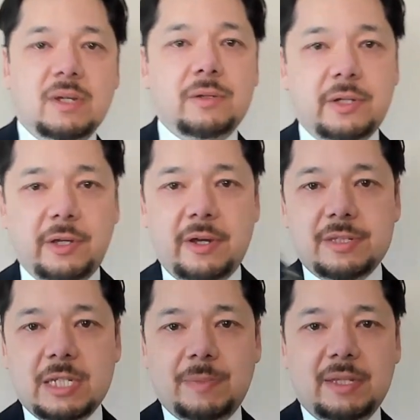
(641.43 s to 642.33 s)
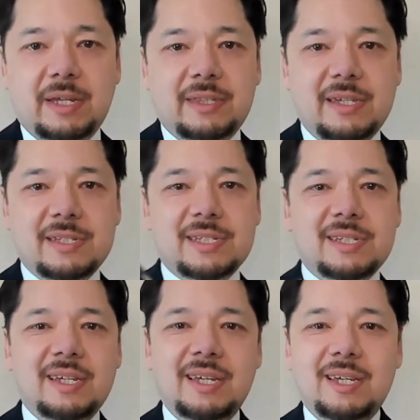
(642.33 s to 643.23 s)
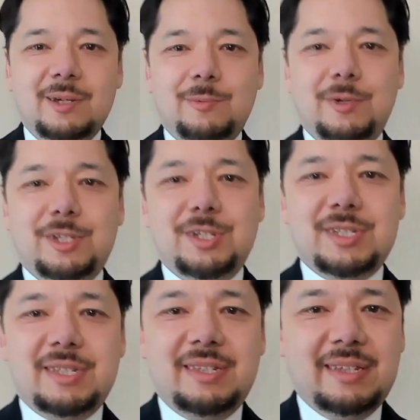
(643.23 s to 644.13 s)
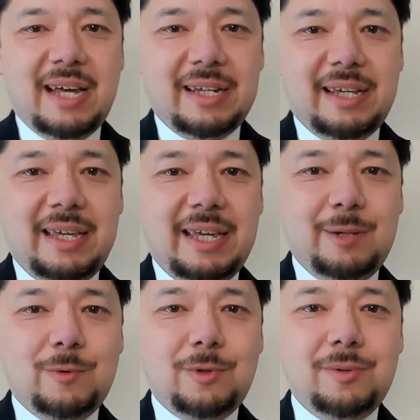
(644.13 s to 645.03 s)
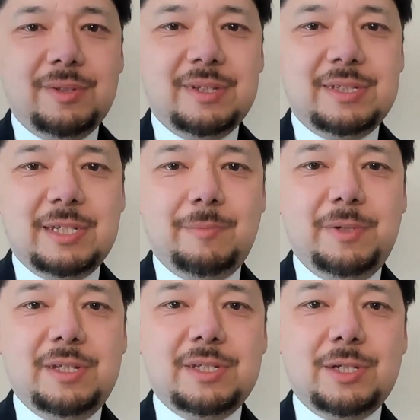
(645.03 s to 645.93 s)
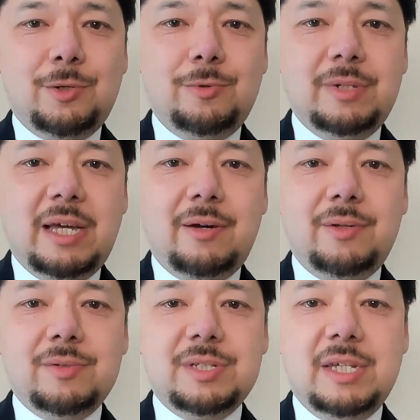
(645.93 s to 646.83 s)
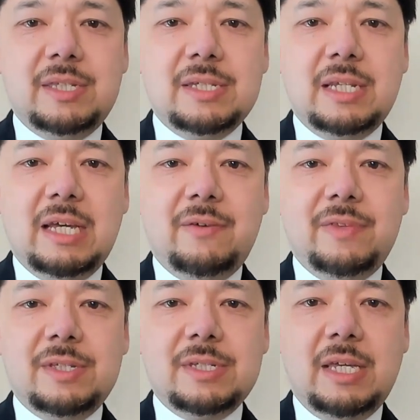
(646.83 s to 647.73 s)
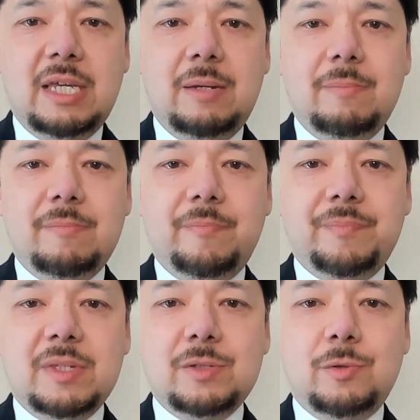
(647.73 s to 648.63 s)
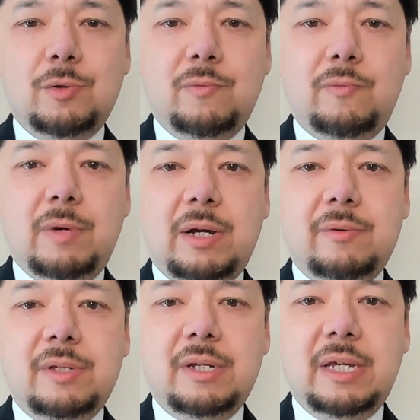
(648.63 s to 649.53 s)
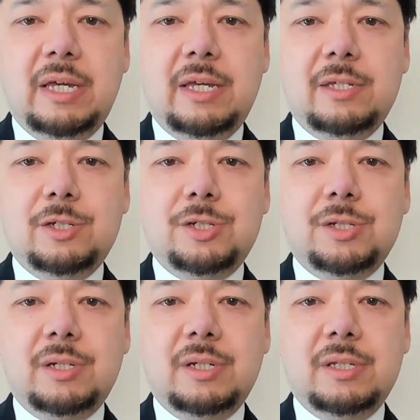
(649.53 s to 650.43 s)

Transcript: On the other hand, something like this, which is not hand-rolled, it's simply sewn down. You'll see it doesn't have the same sort of rounded edge.